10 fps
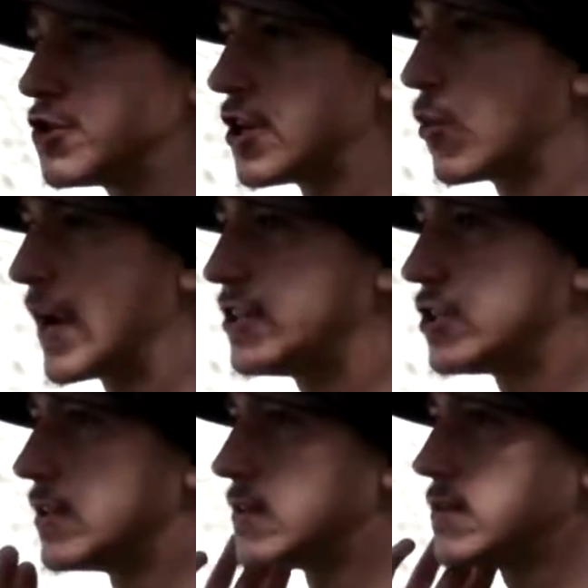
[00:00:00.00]

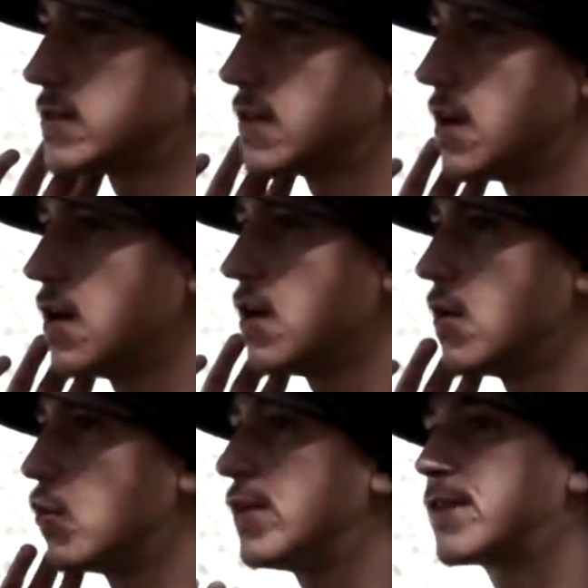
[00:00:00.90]
generations.
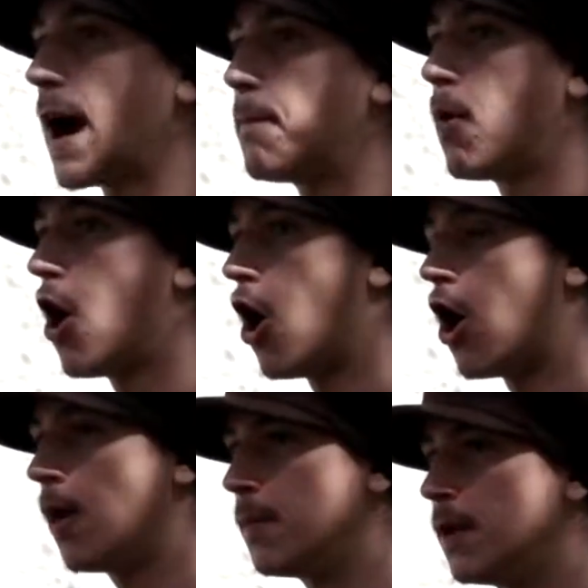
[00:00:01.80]
We've got
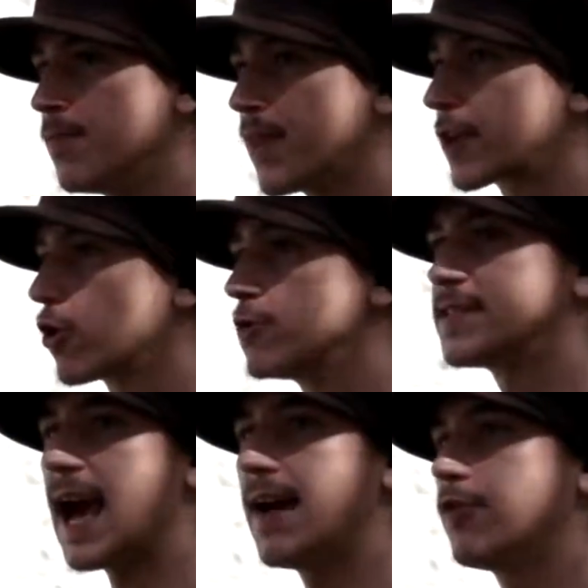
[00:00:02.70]
palm that grows
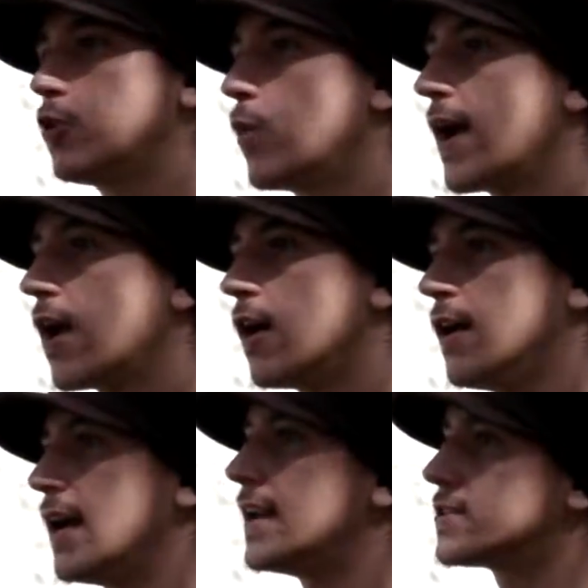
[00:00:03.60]
everywhere,
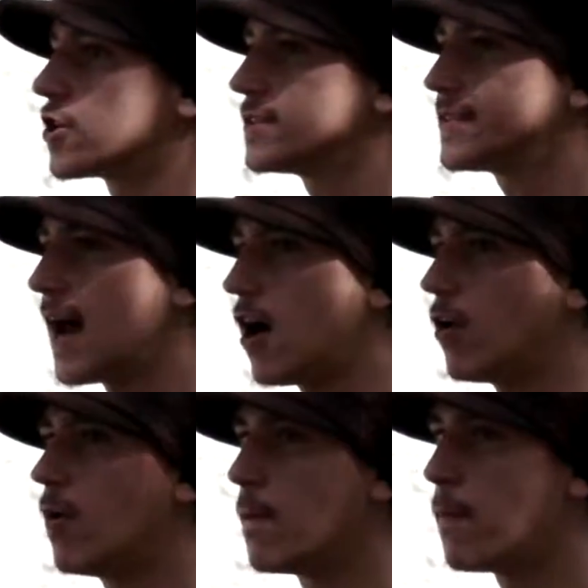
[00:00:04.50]
and it turns
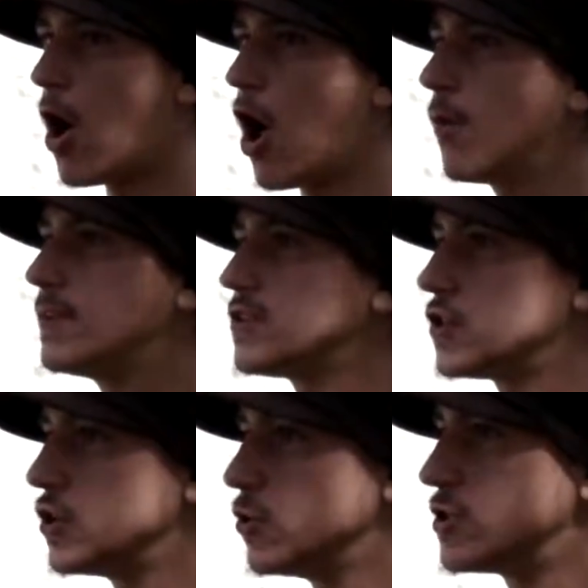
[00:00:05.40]
out palm is
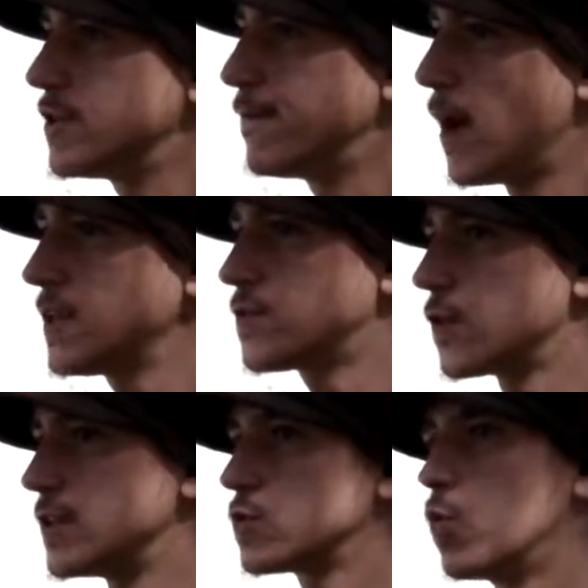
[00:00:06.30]
huge in
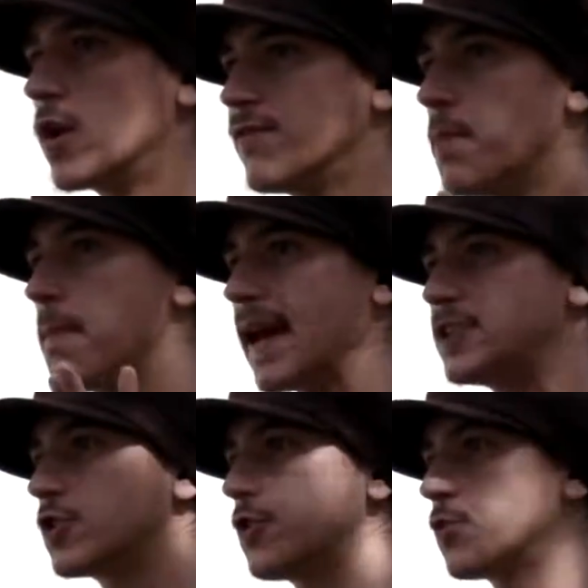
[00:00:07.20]
phosphorus, one of the
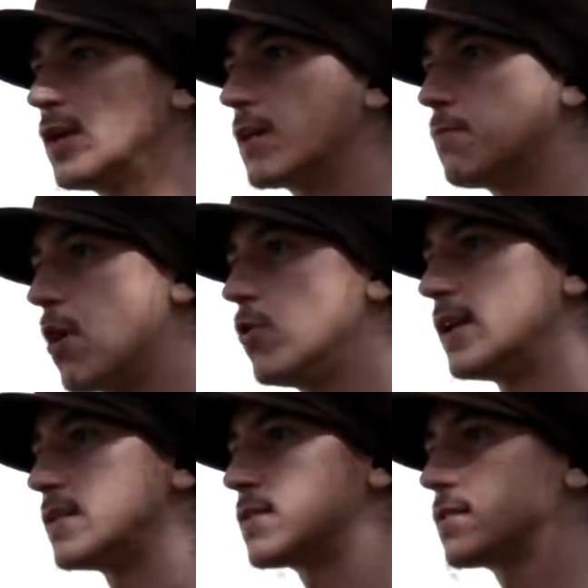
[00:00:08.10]
major 3
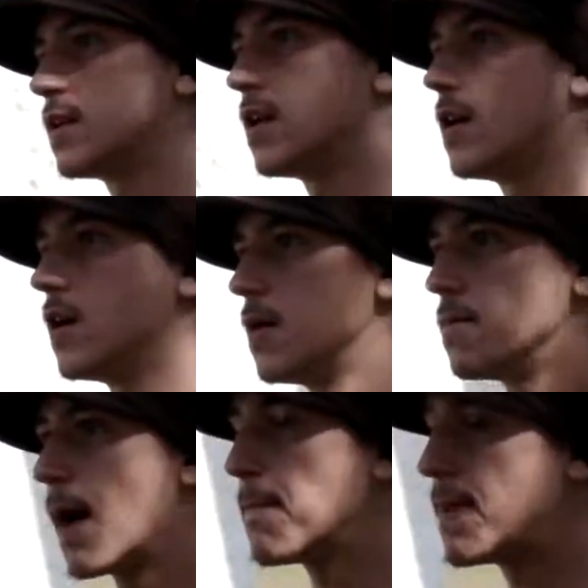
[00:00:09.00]
components. By